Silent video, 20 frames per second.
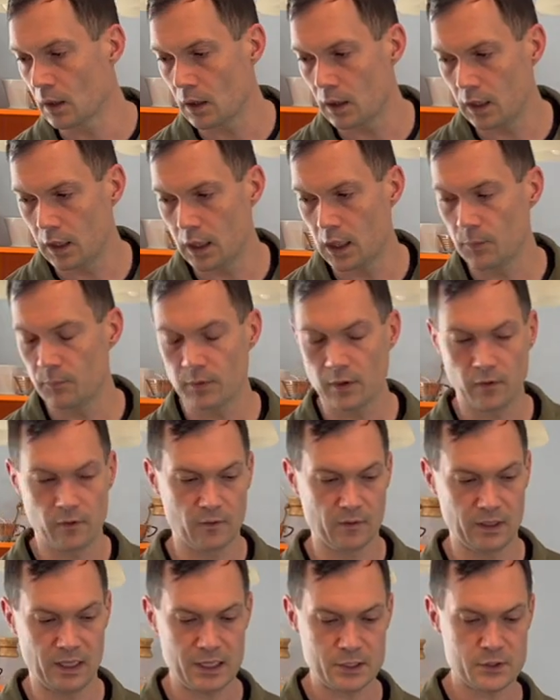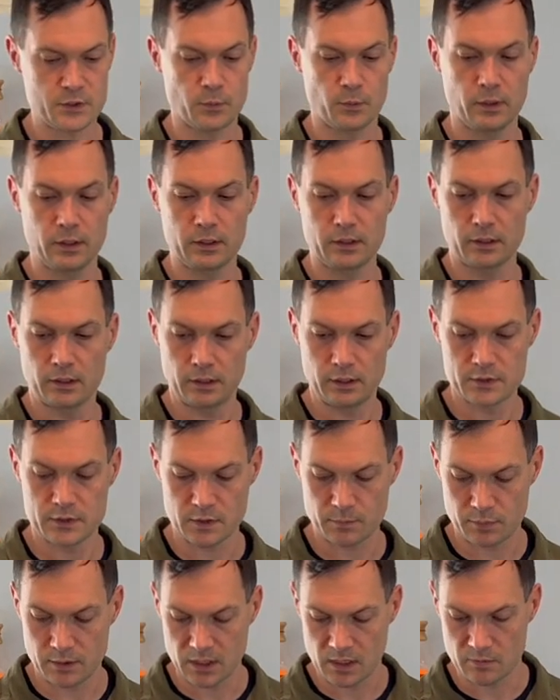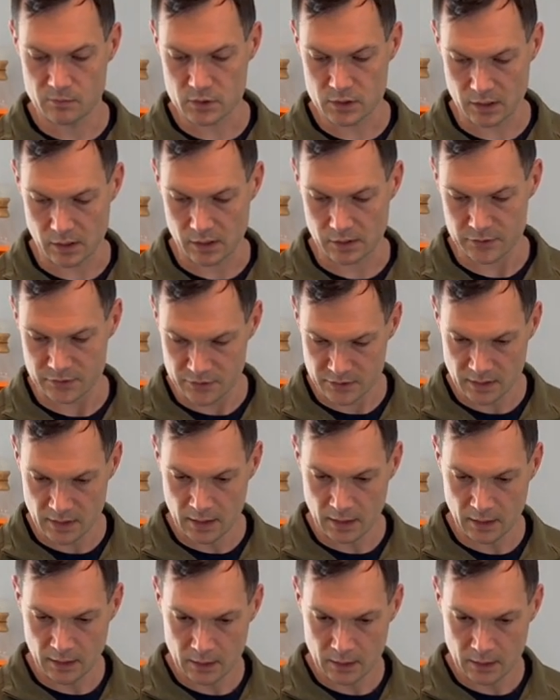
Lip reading: The last one is the PMJs.